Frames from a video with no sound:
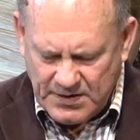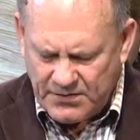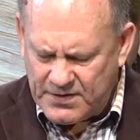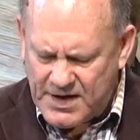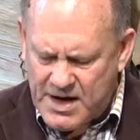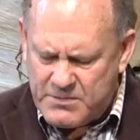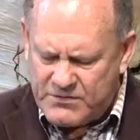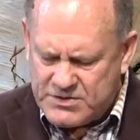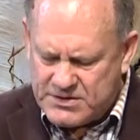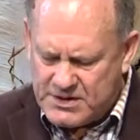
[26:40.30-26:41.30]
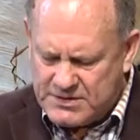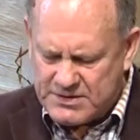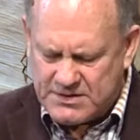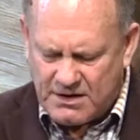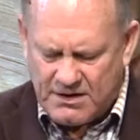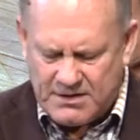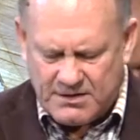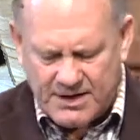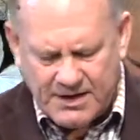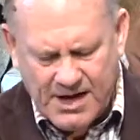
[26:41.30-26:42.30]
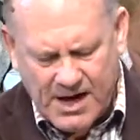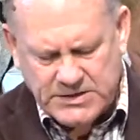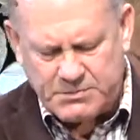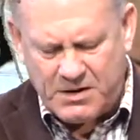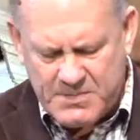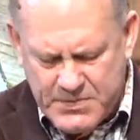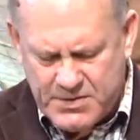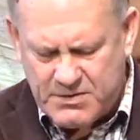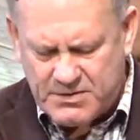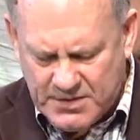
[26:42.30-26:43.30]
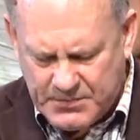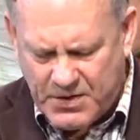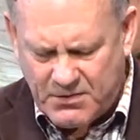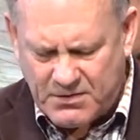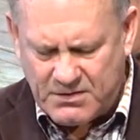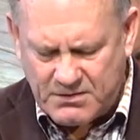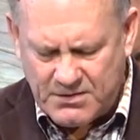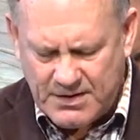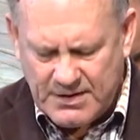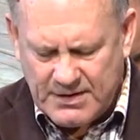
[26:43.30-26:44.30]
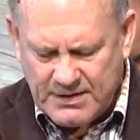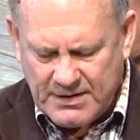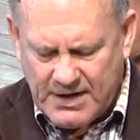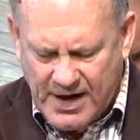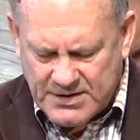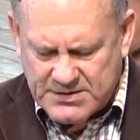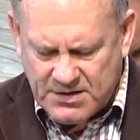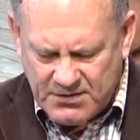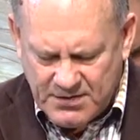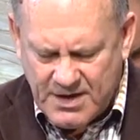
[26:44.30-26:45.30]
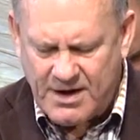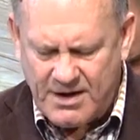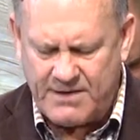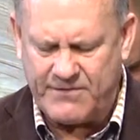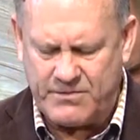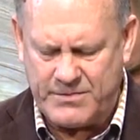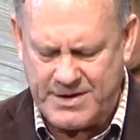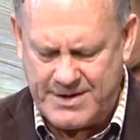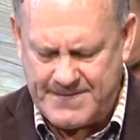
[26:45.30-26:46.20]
In the name of Jesus, I, I cast my burden upon you and ask that you care for me.